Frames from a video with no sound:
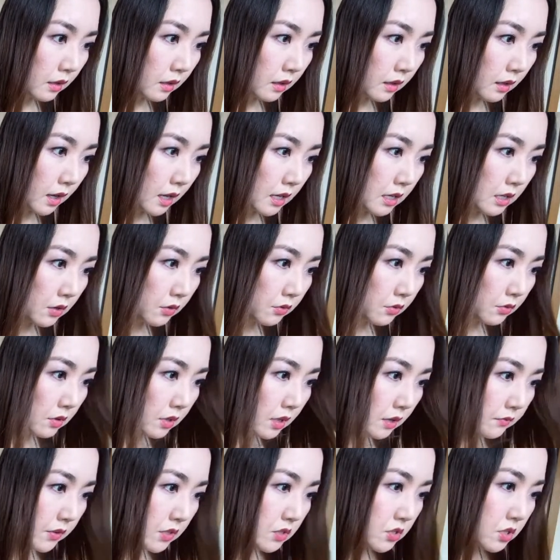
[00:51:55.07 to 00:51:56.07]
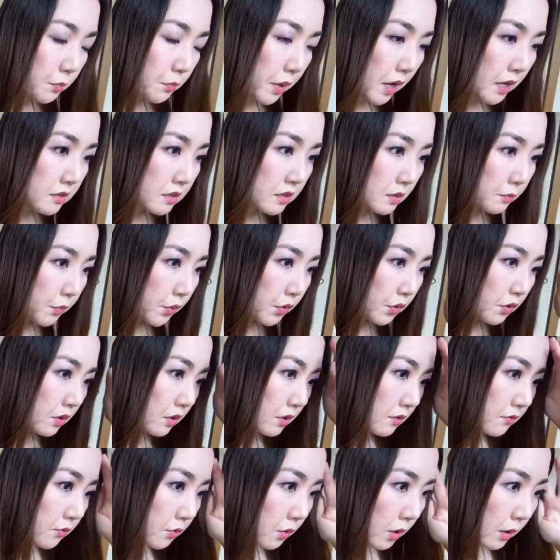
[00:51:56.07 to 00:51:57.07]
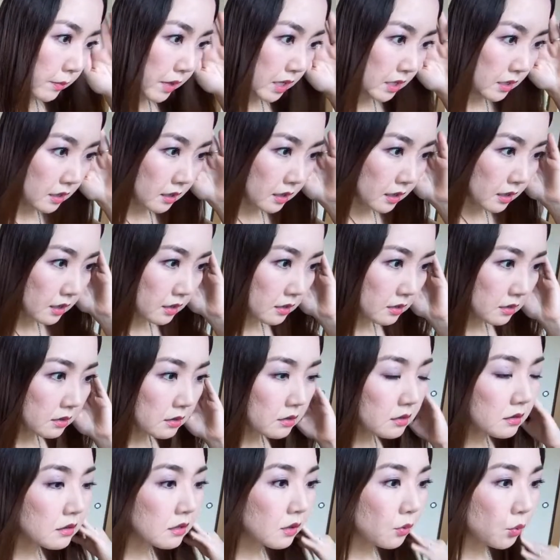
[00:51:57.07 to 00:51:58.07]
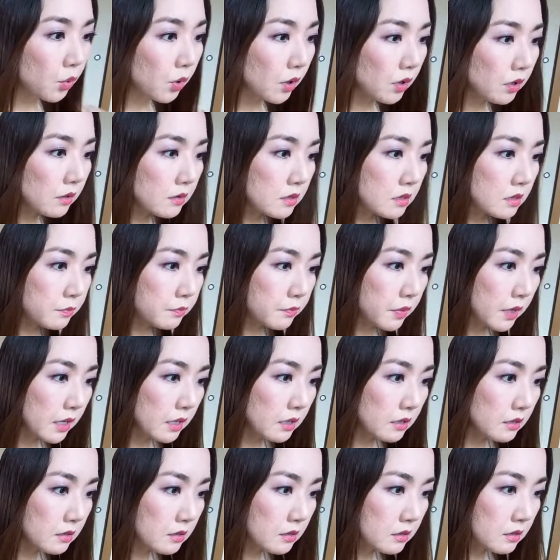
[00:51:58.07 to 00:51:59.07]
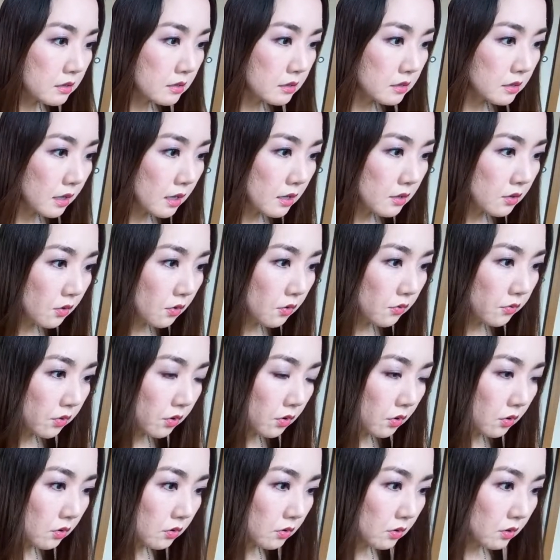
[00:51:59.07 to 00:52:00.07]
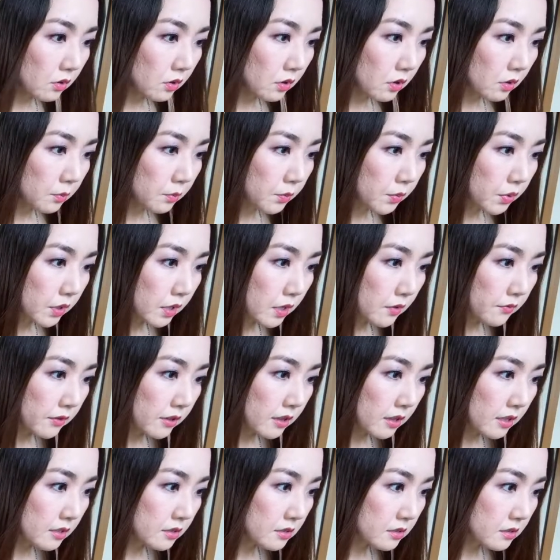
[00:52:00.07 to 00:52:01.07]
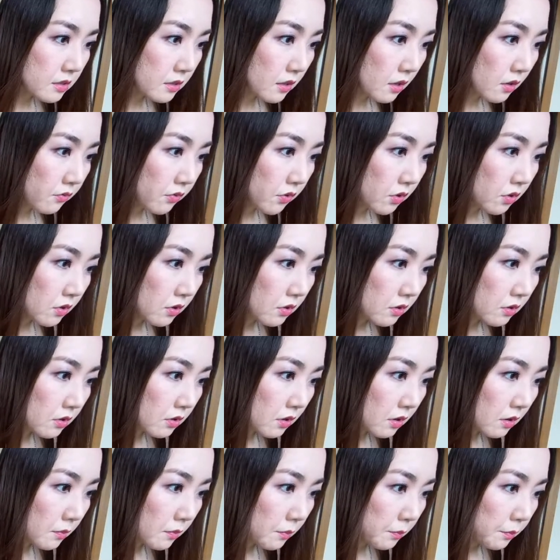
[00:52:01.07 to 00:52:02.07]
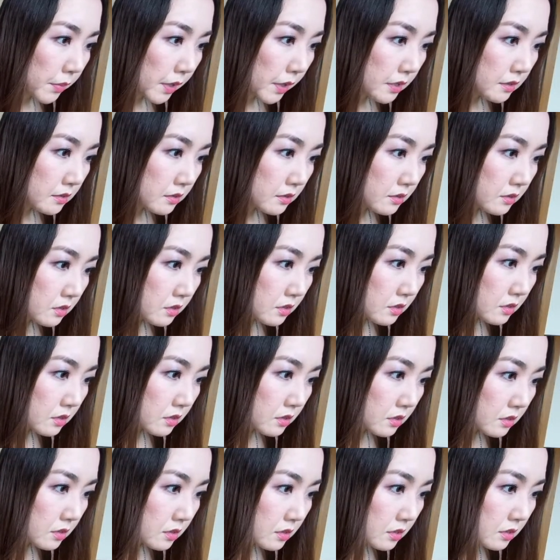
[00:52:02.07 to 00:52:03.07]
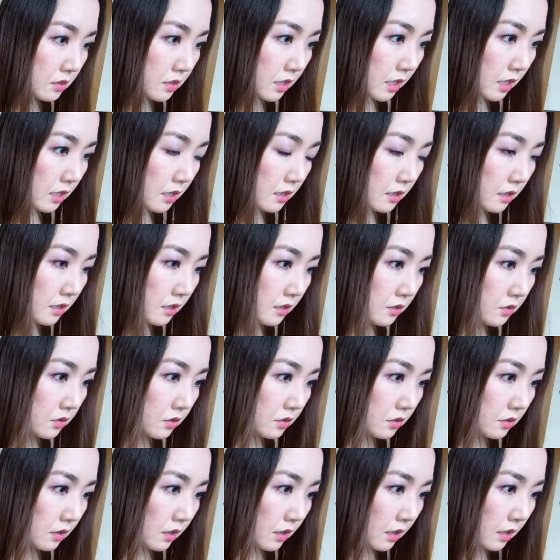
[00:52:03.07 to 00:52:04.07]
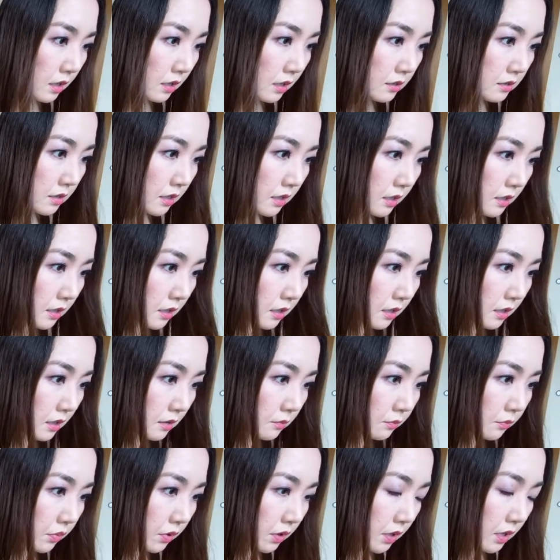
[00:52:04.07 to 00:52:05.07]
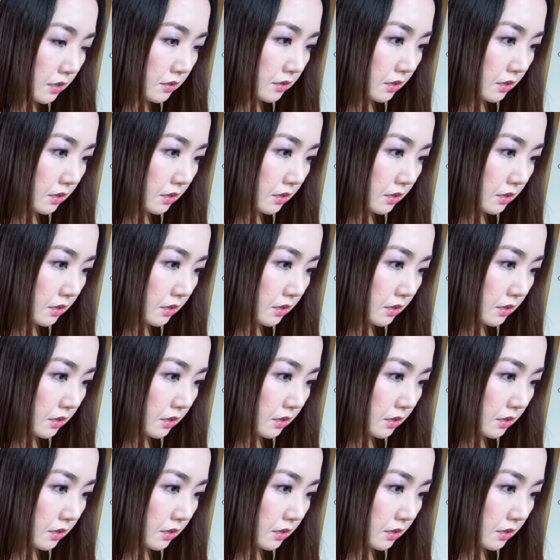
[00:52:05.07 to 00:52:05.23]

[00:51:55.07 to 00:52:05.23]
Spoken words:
Hey Yoko, given Japan's support of women in the workspace and overall prevalence of compensated dating plus